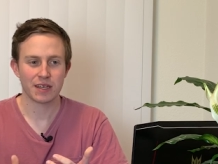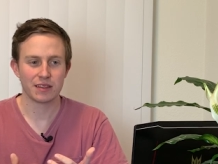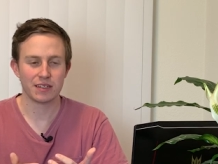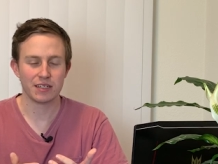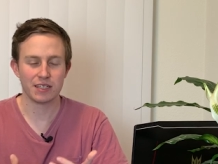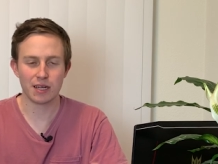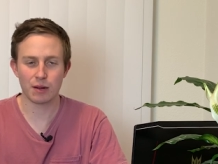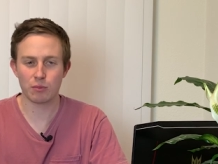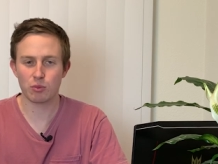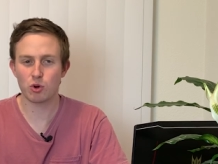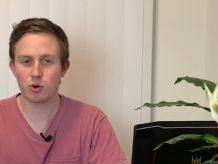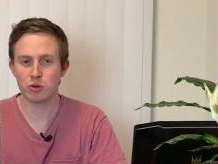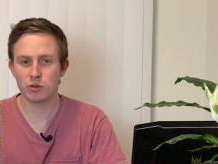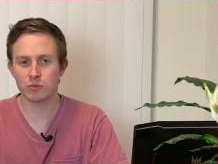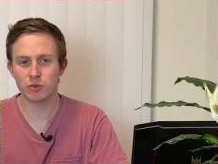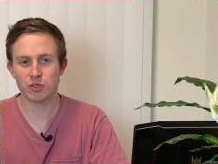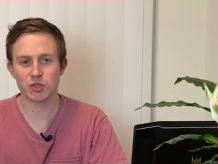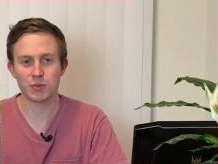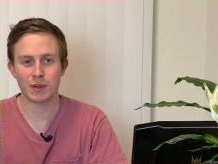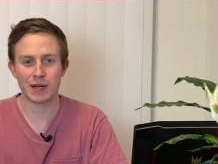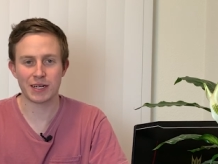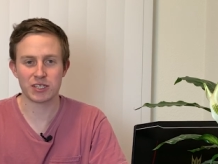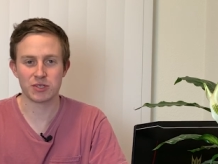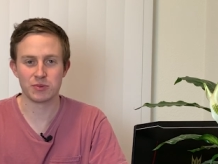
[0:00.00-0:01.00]
the number one
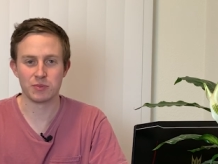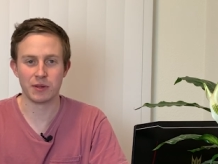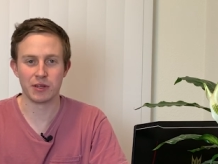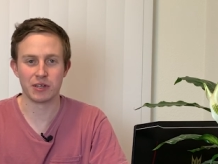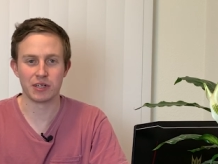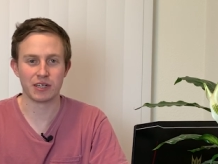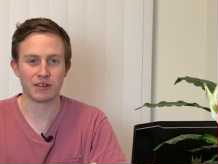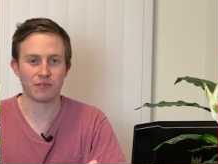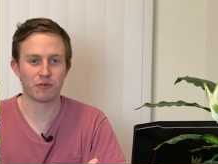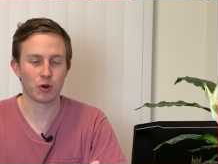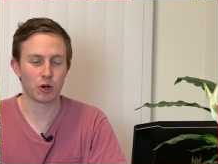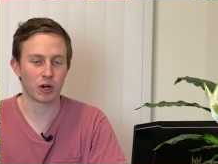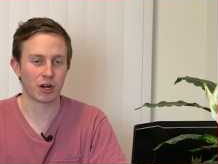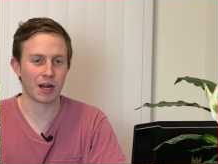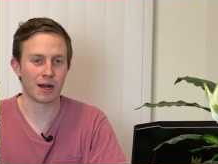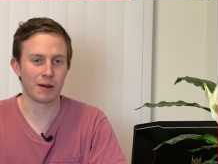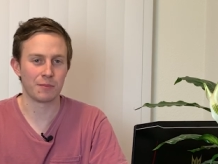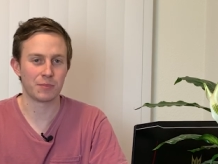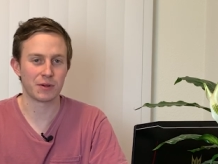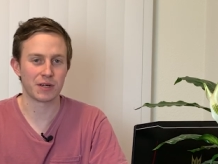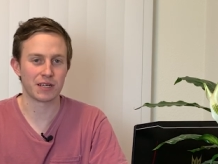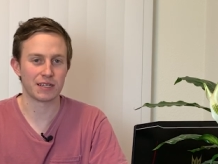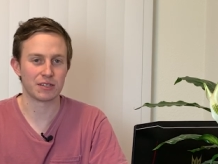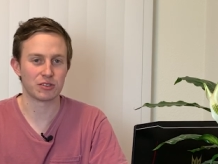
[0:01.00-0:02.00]
responsibility for a
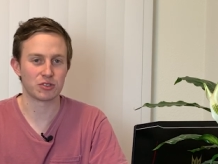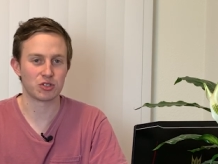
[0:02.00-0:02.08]
company